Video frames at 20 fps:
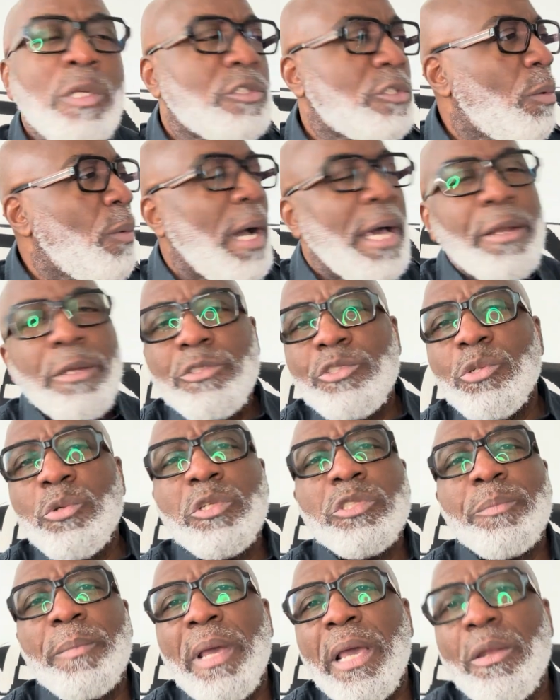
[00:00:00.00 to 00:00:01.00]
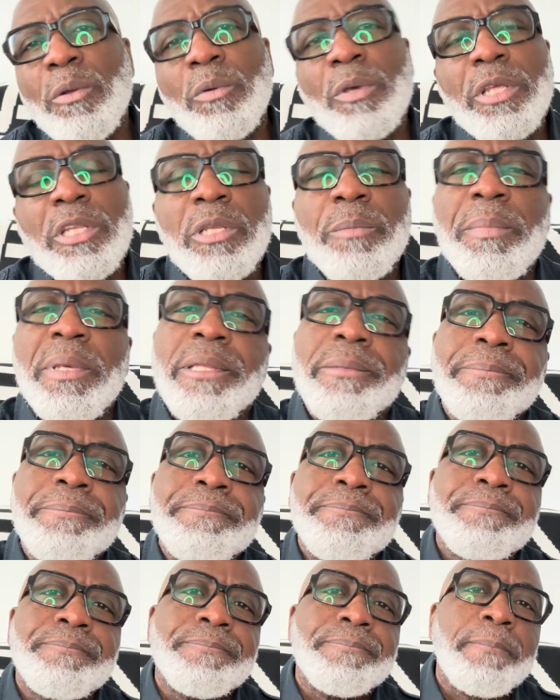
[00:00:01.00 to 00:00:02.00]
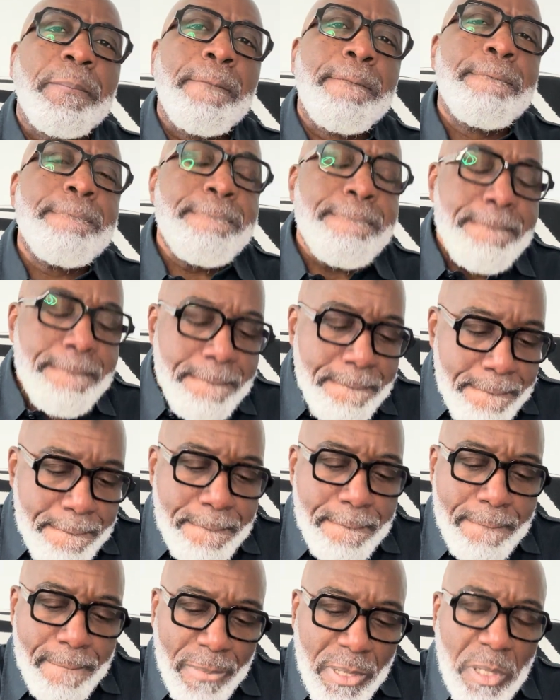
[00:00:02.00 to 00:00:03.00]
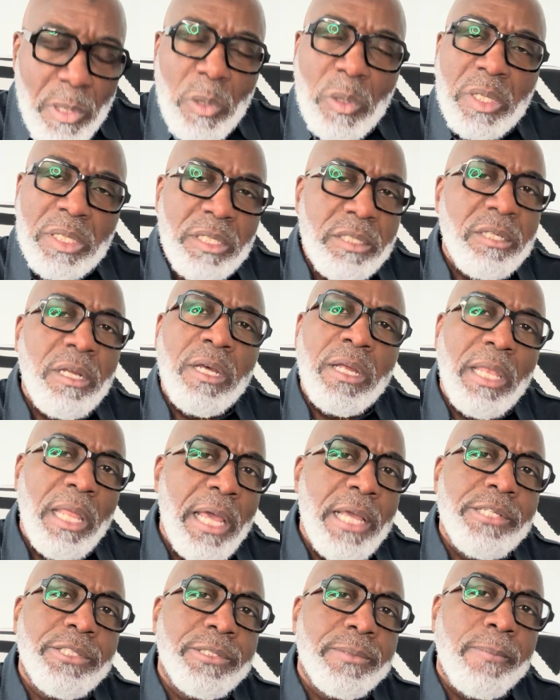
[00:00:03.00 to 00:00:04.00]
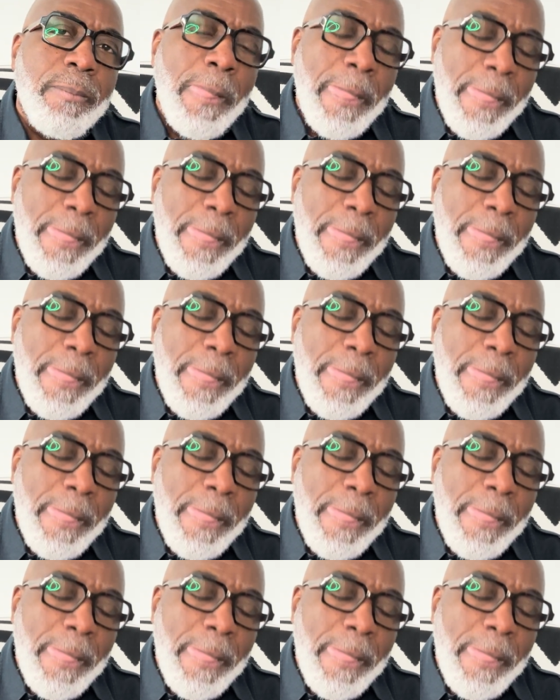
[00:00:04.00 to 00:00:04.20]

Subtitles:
So why the Jewish man don't get the beating? He don't get the tongue lashing.